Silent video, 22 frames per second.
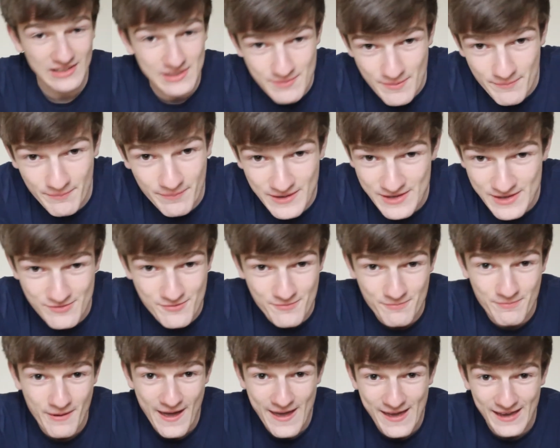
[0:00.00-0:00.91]
really been
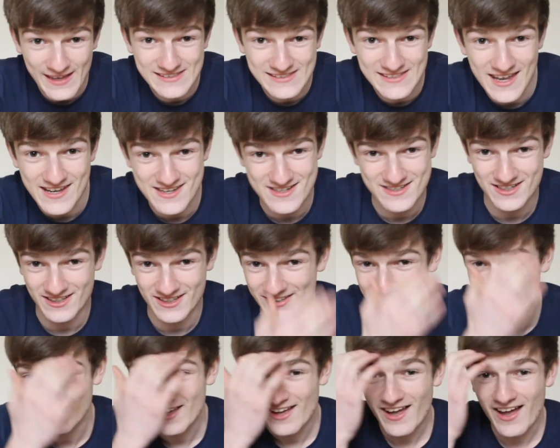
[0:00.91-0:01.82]
even paying
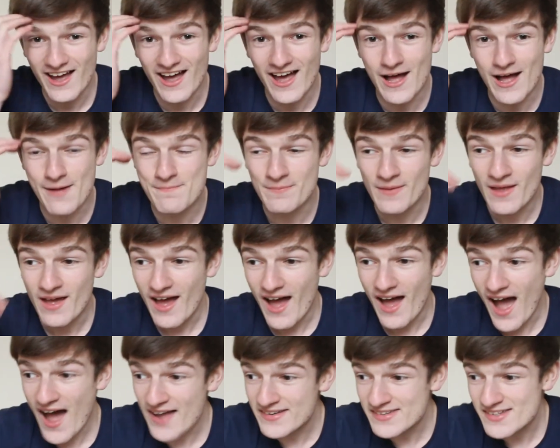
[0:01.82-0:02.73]
attention.
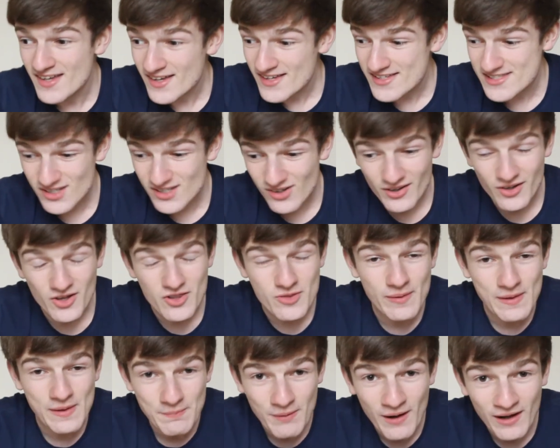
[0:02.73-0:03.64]
And so I got
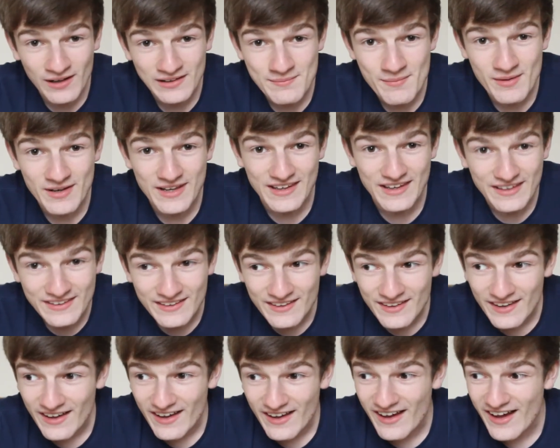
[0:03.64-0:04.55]
the big pile of
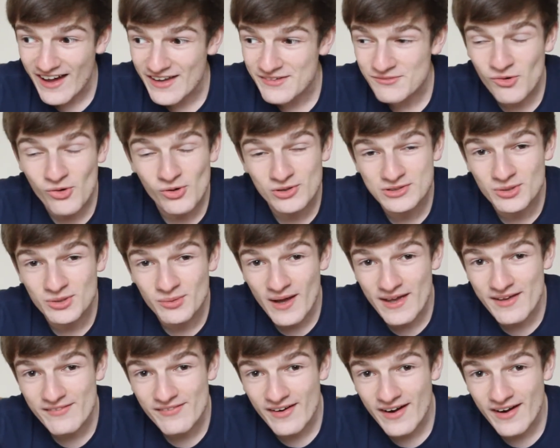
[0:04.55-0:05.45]
money and walked
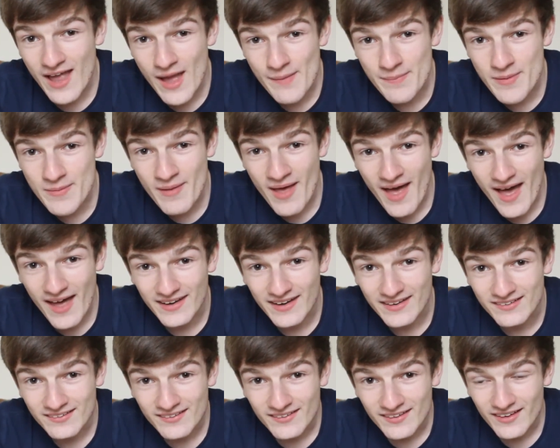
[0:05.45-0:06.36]
away a very happy
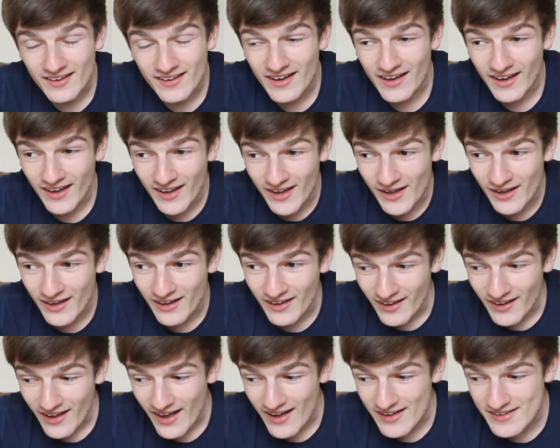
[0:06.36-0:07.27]
man.
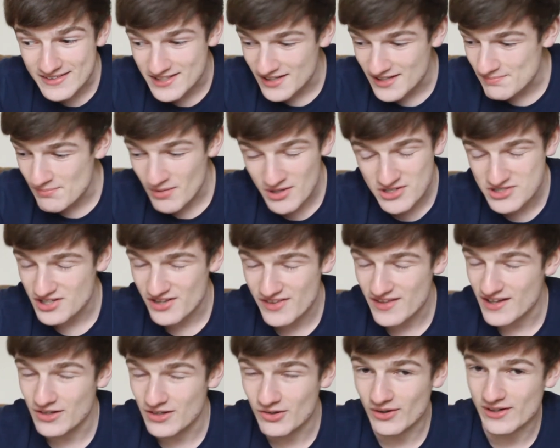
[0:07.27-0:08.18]
Much to
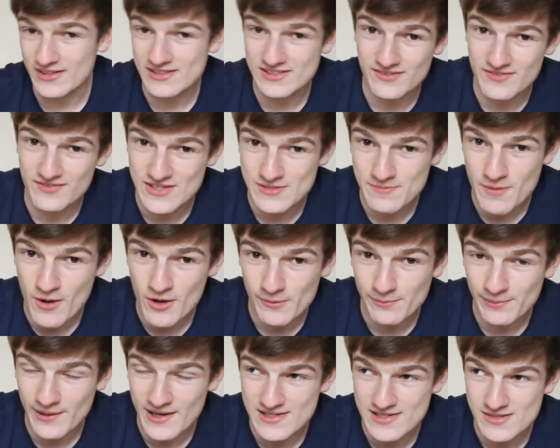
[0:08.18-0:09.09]
the annoyance of these
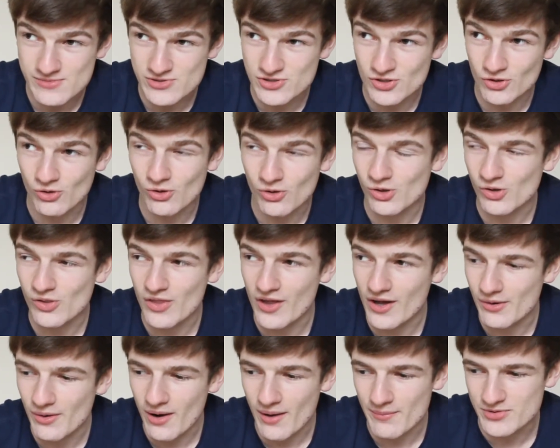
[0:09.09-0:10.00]
poker players, I'm sure,
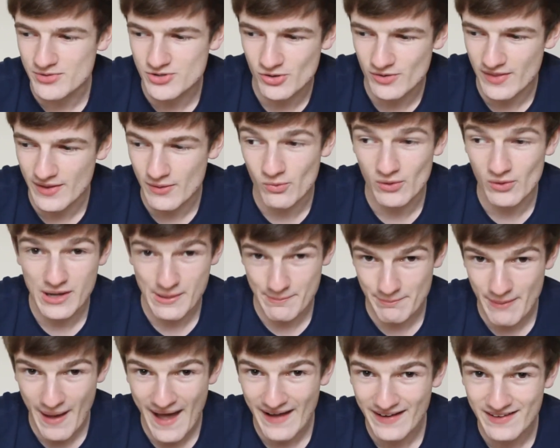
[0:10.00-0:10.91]
although I'm sure they won
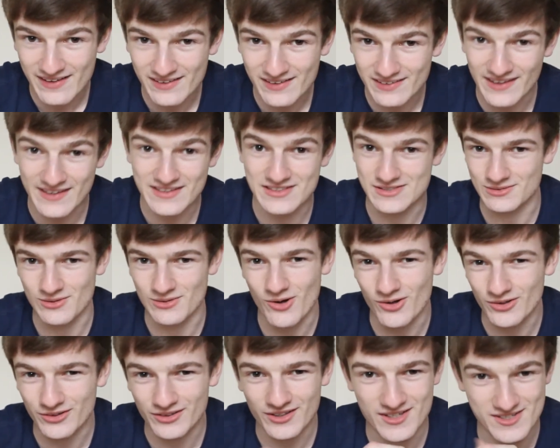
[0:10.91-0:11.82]
it back later
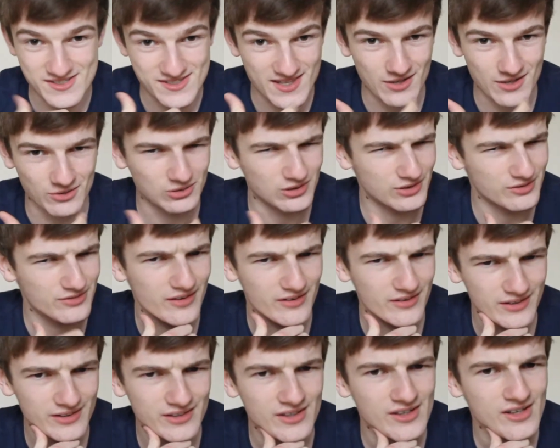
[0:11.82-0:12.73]
on because they all look
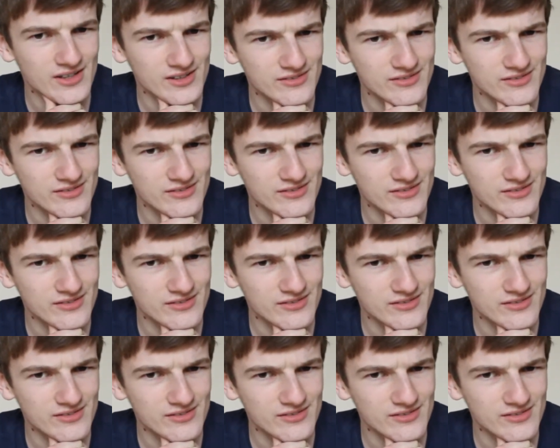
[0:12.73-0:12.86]
very,